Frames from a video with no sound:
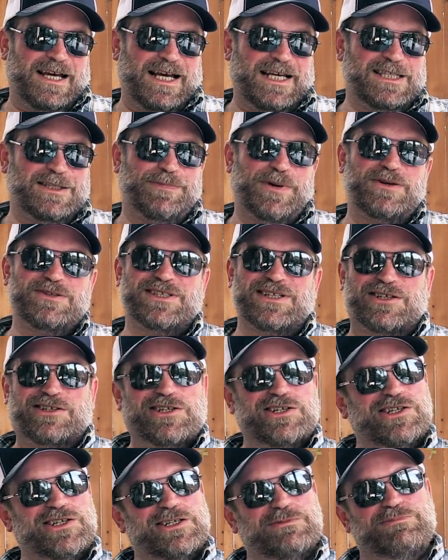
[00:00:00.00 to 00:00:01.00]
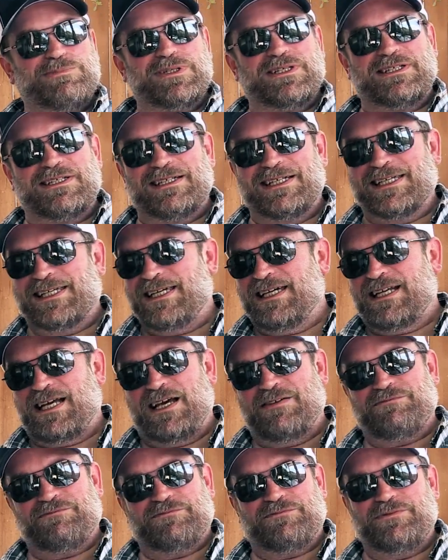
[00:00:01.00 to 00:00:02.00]
I suppose it could, but again,
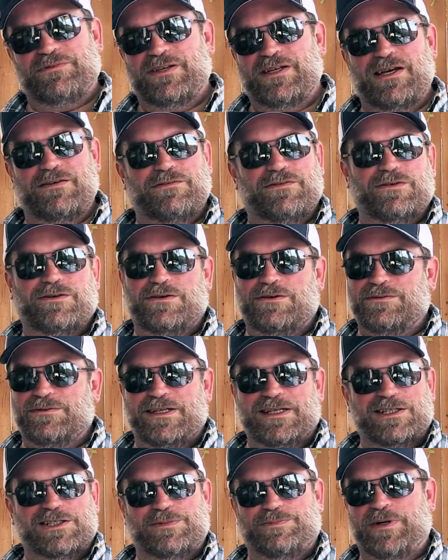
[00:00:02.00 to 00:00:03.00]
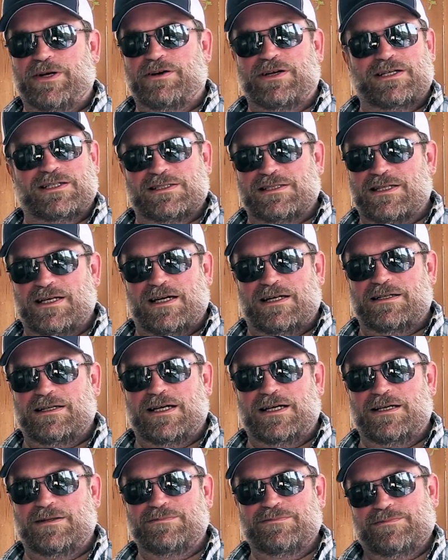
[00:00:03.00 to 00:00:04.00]
I've never experienced that.
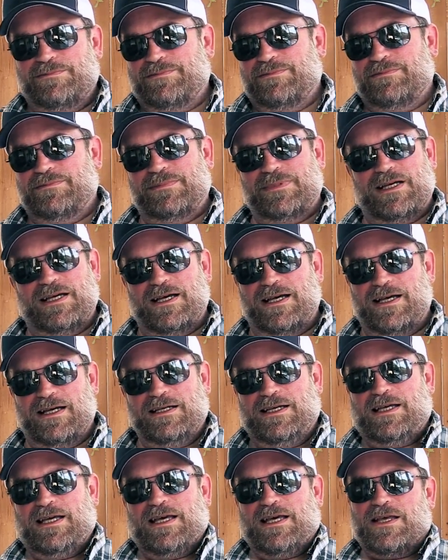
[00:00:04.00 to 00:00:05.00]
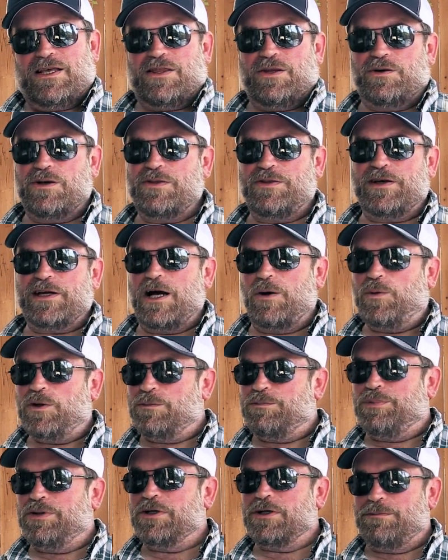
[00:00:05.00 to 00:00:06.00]
The only thing I
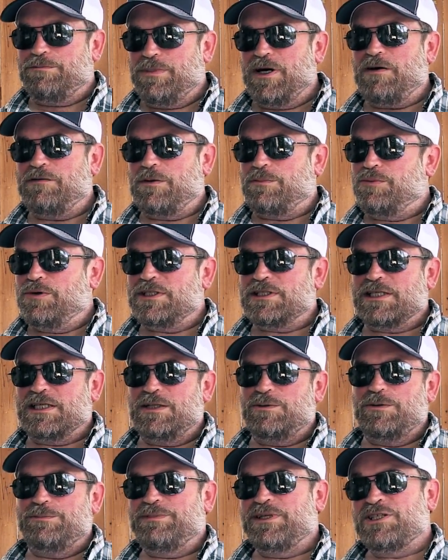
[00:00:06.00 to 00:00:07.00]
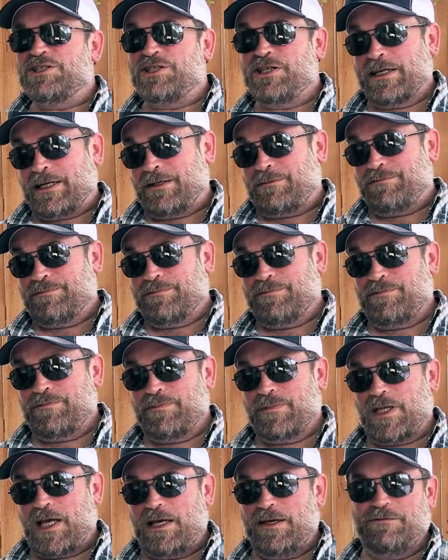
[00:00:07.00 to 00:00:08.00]
wouldn't put above a brisket would be chicken.
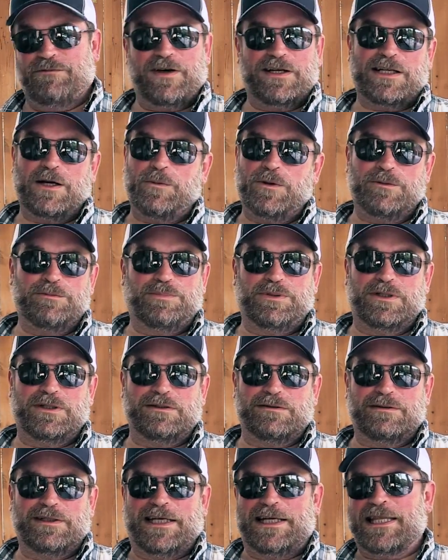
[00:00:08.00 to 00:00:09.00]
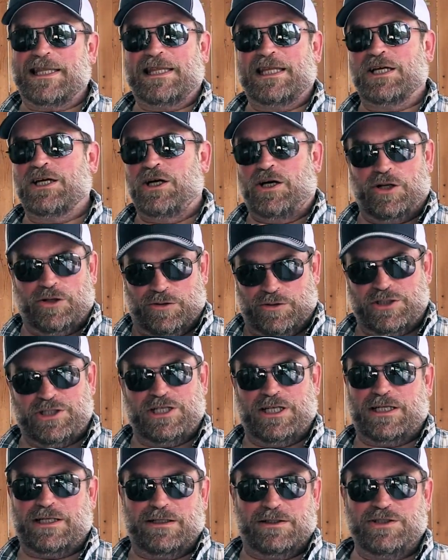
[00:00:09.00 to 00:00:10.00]
In fact, I wouldn't put anything under
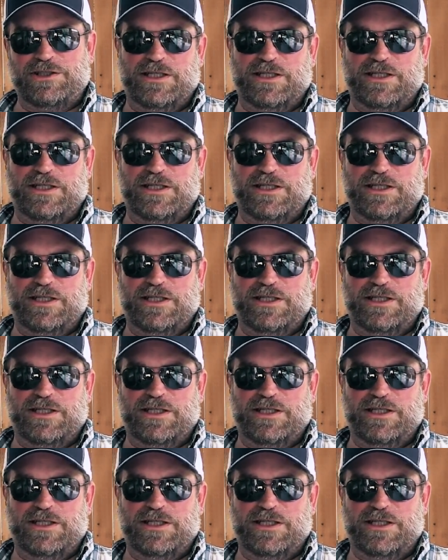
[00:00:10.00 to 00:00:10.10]
chicken.